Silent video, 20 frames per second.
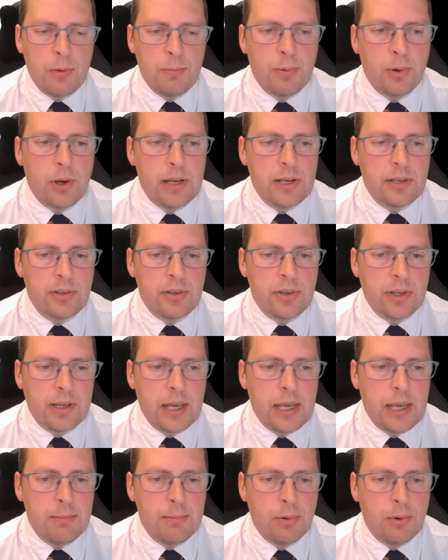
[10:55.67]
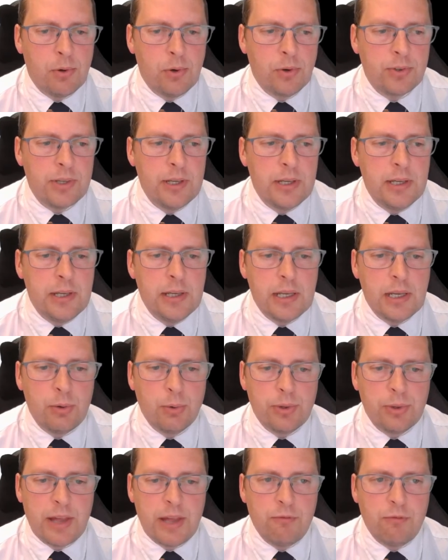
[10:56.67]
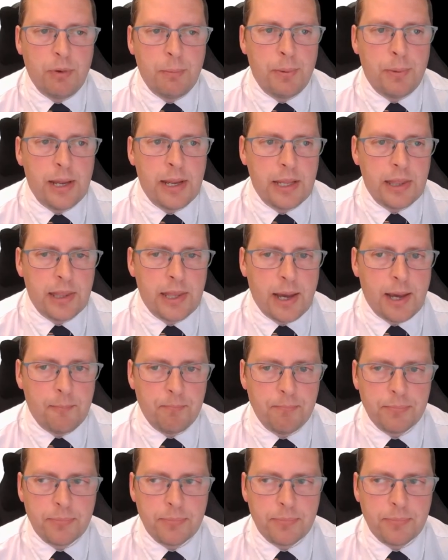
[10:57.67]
put into the keyboard, it will then repeat that.